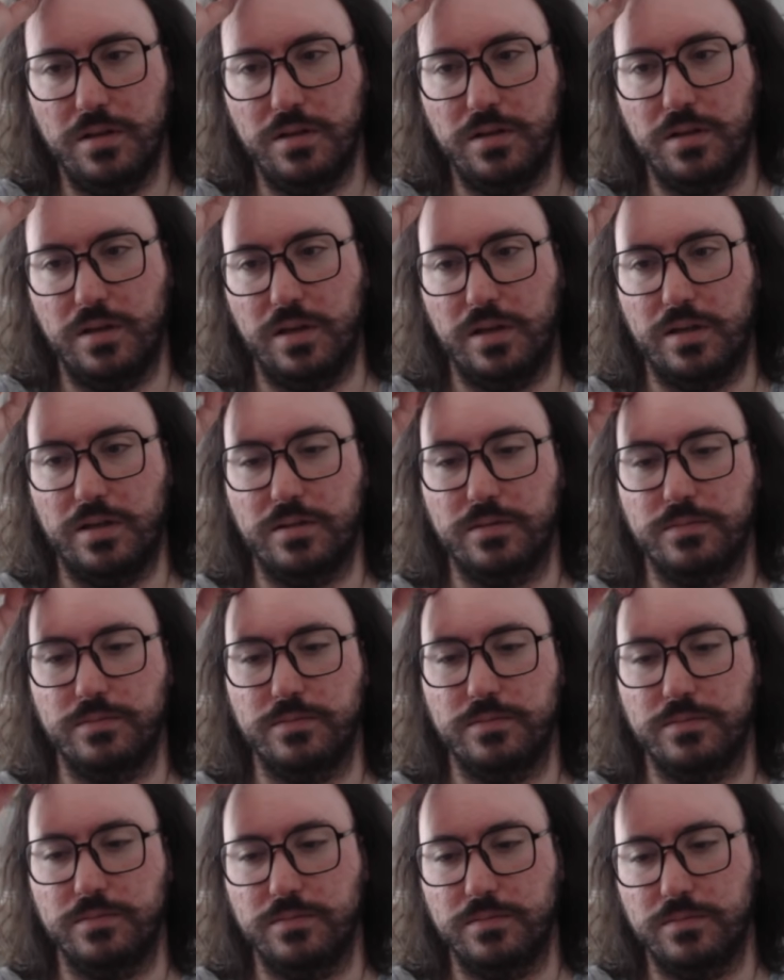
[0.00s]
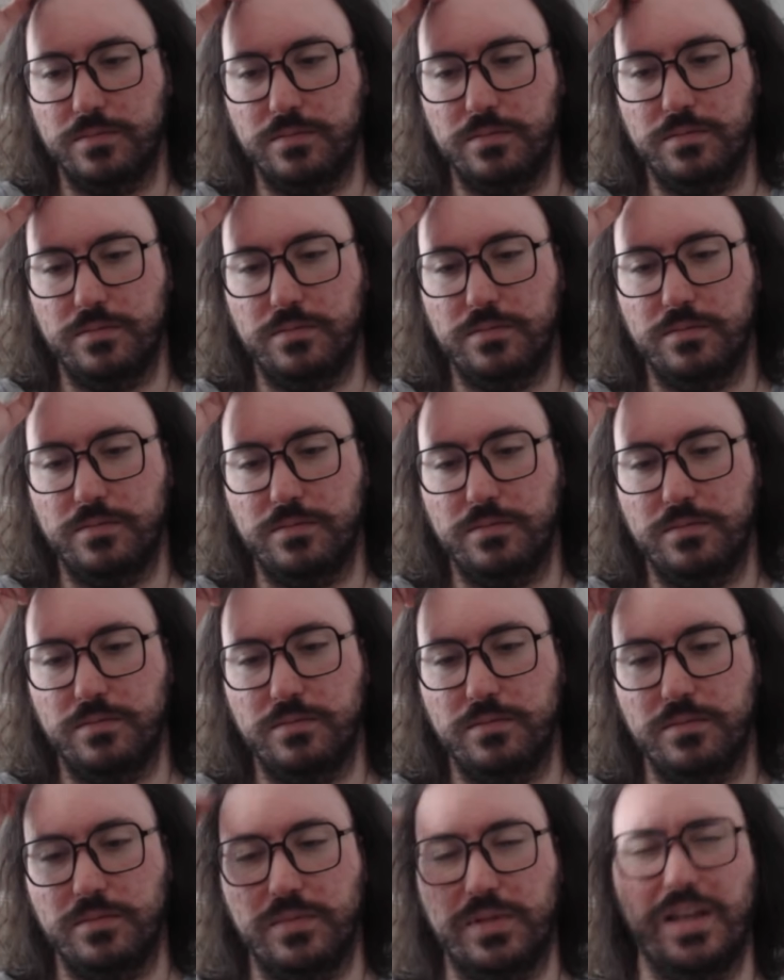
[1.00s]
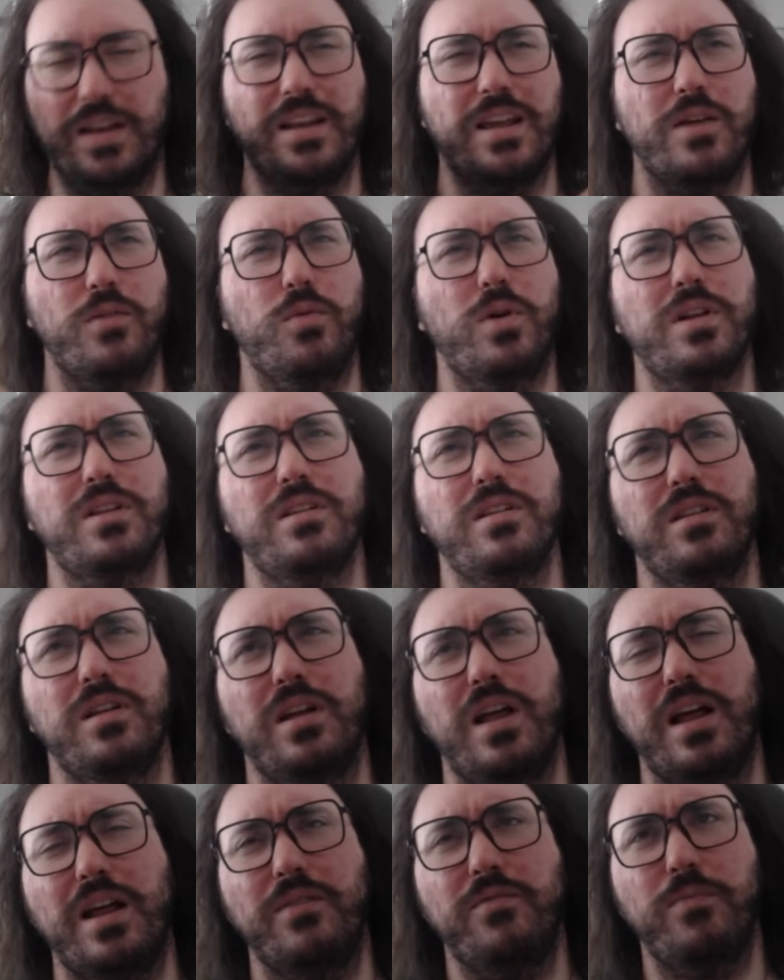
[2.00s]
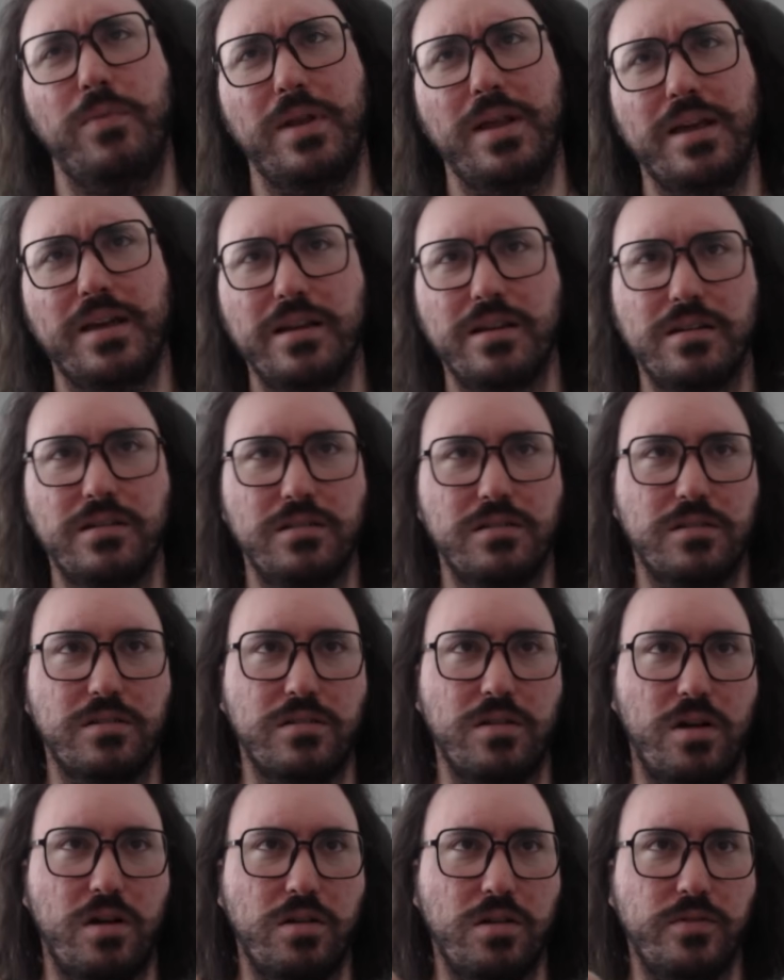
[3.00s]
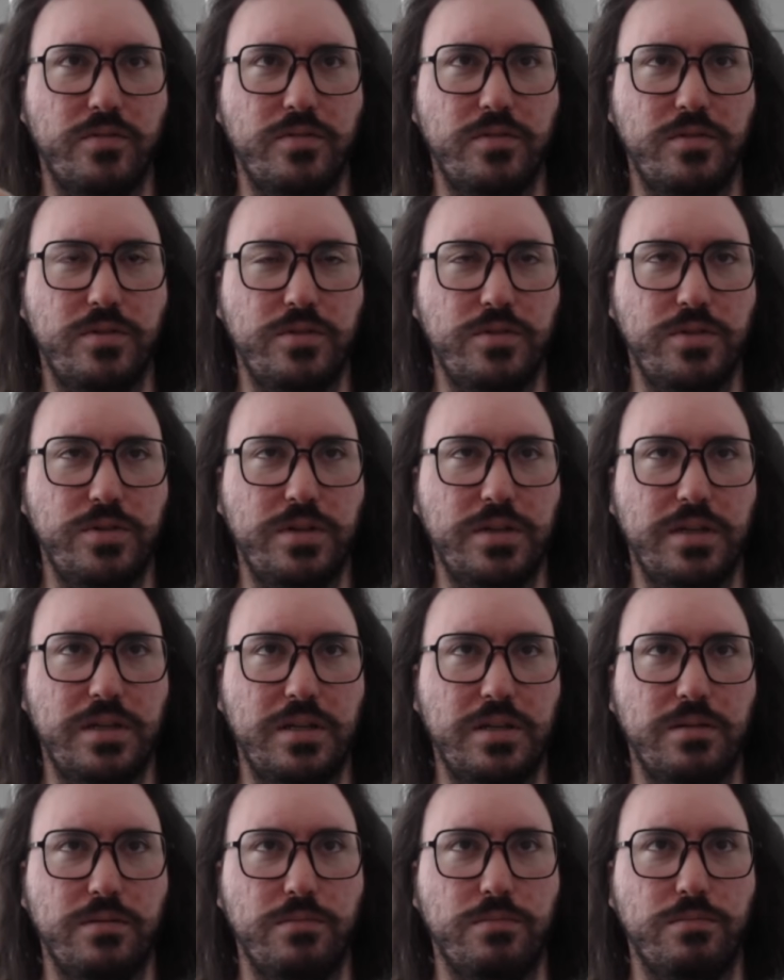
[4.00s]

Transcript: Um, then again, what I played Call of Duty